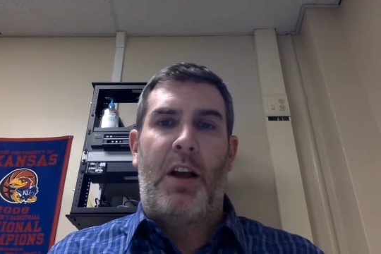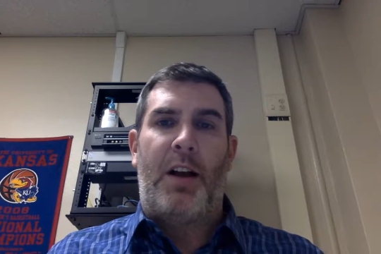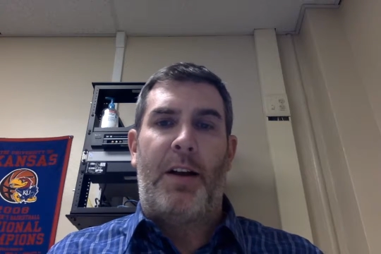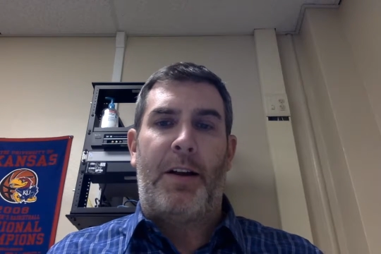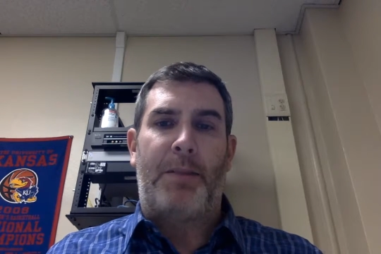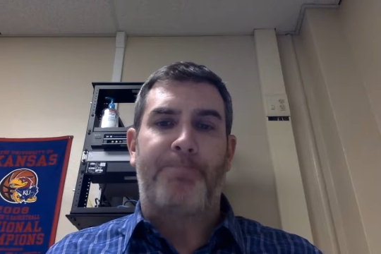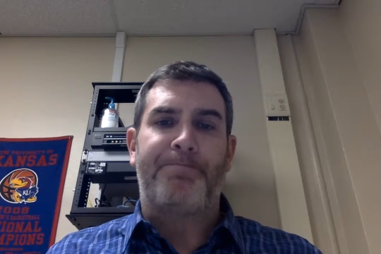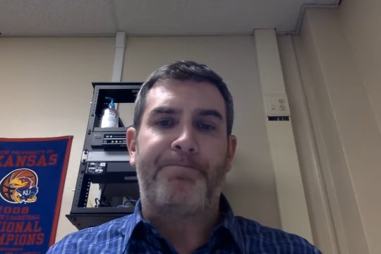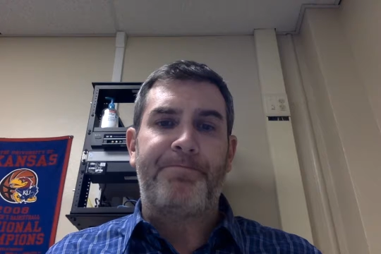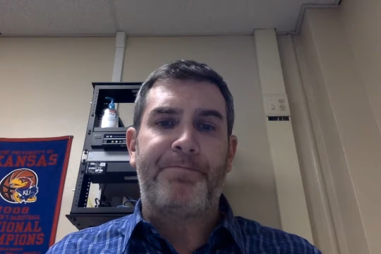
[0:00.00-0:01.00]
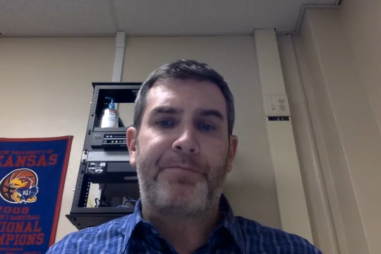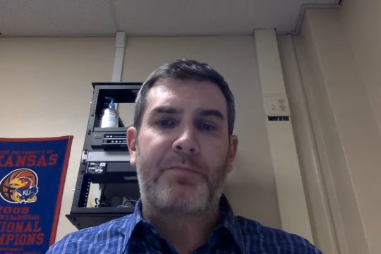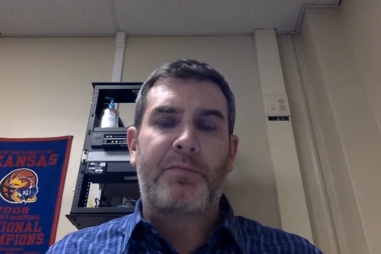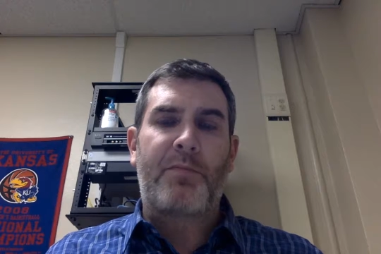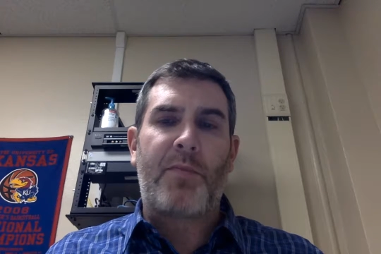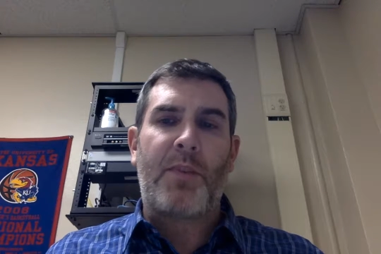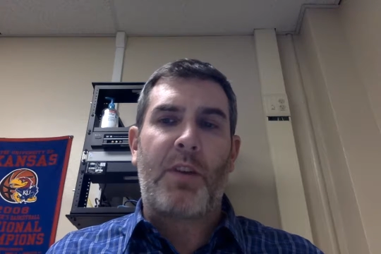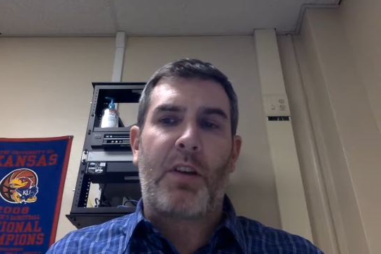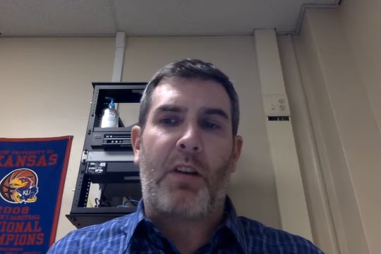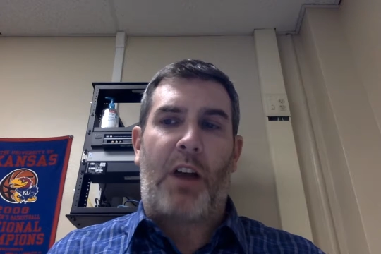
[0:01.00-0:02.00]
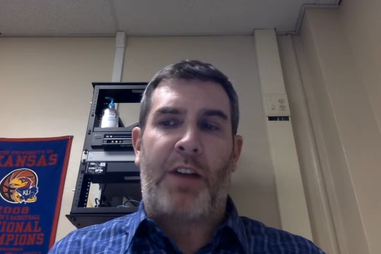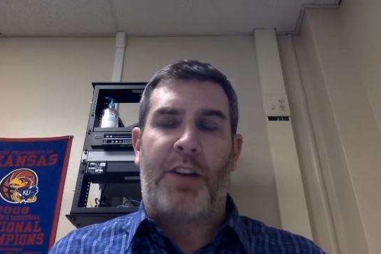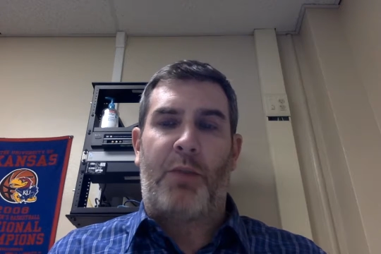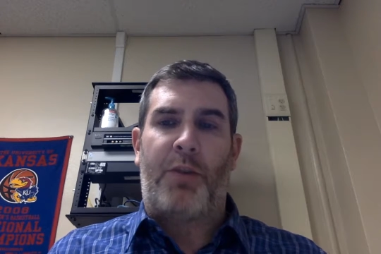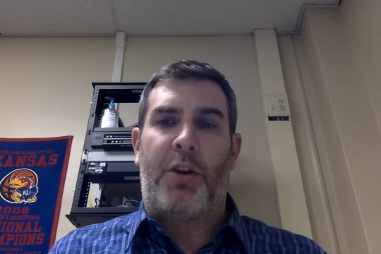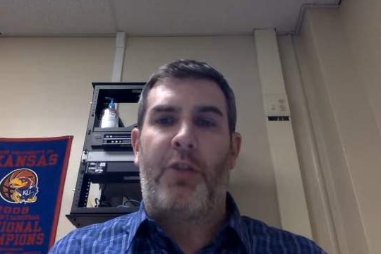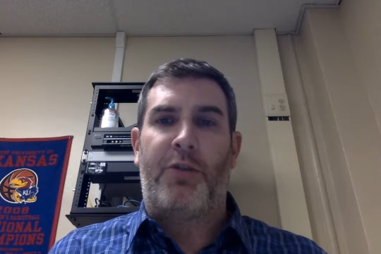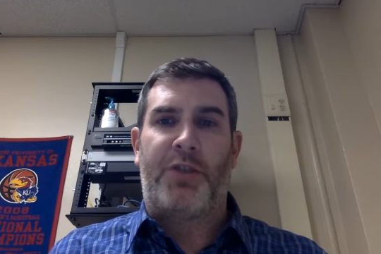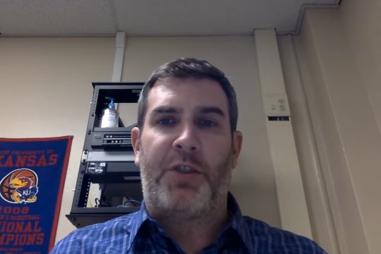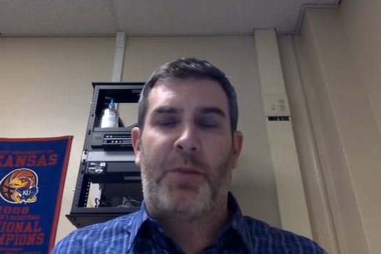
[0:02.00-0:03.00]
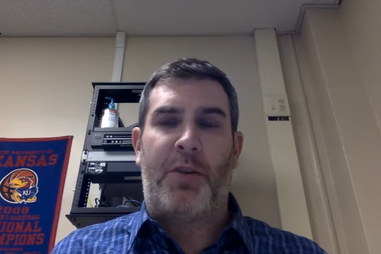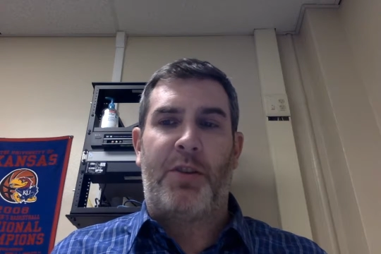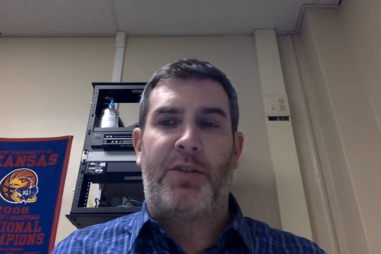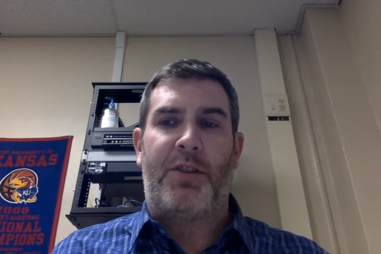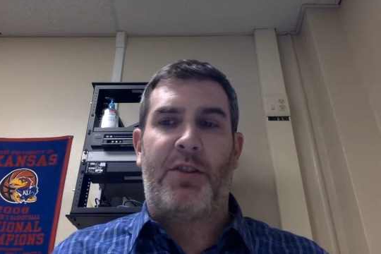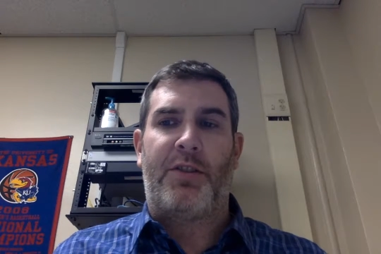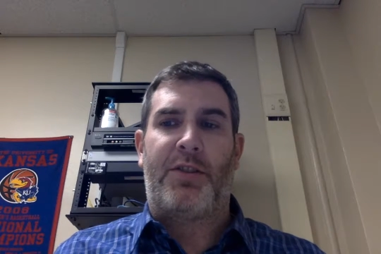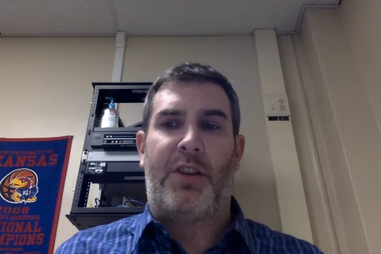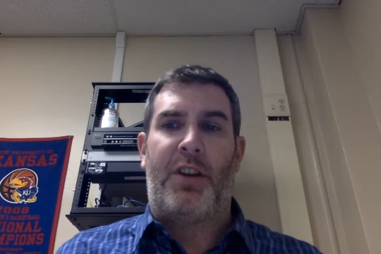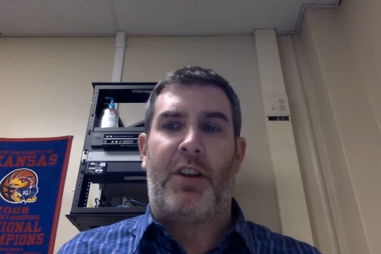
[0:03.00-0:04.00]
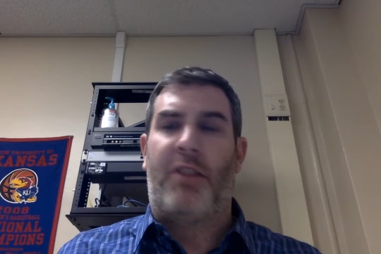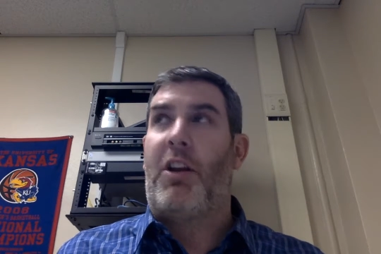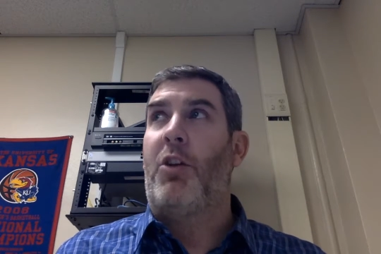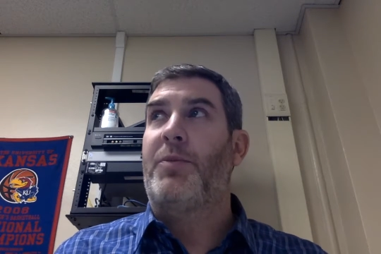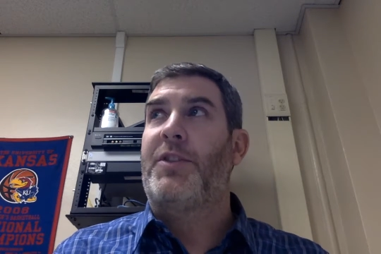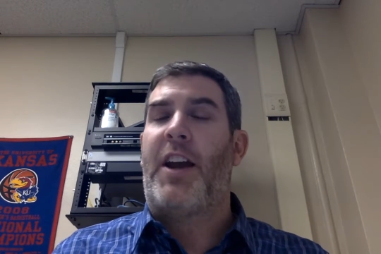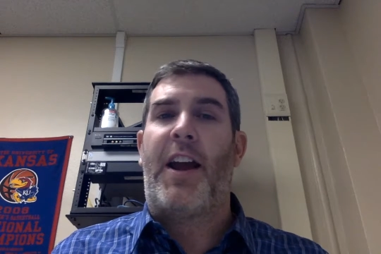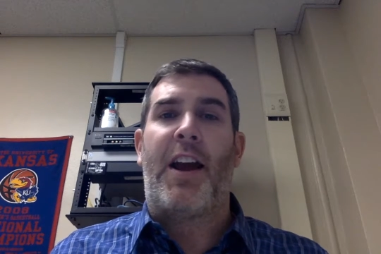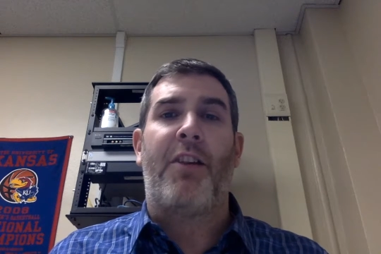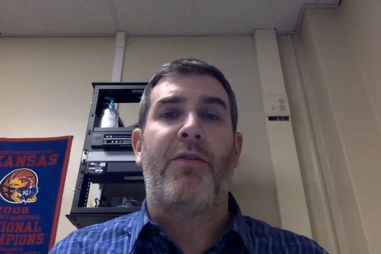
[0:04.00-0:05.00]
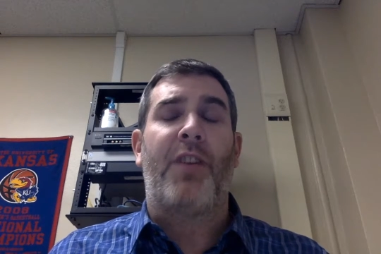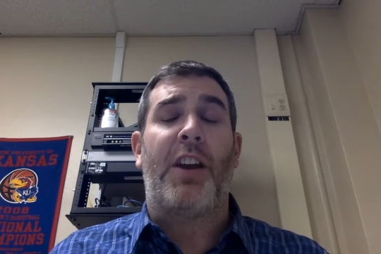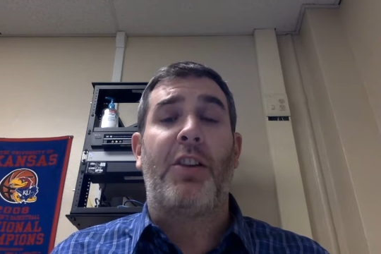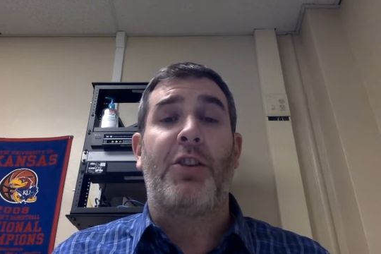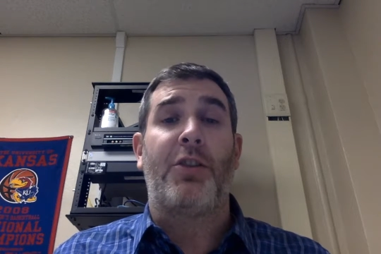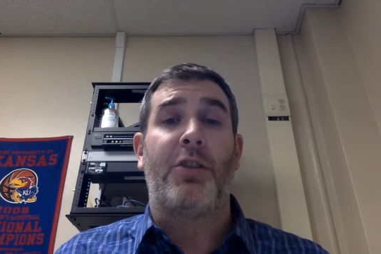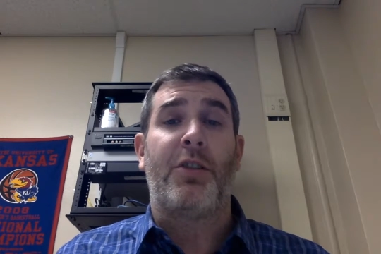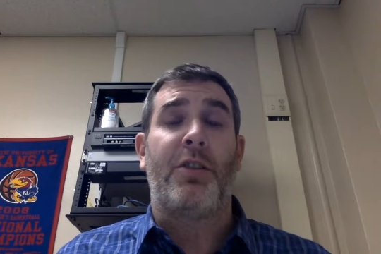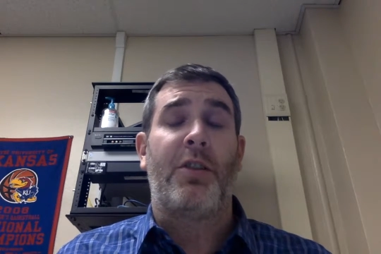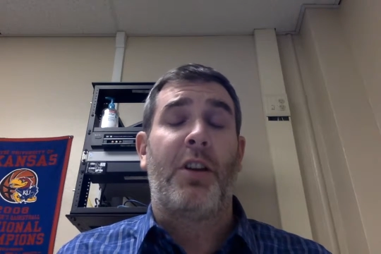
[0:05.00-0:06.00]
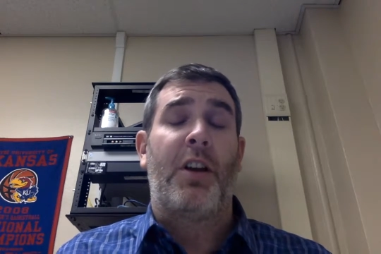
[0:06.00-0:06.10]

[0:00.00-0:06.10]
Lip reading: I think with all those experiences, it helps to have a good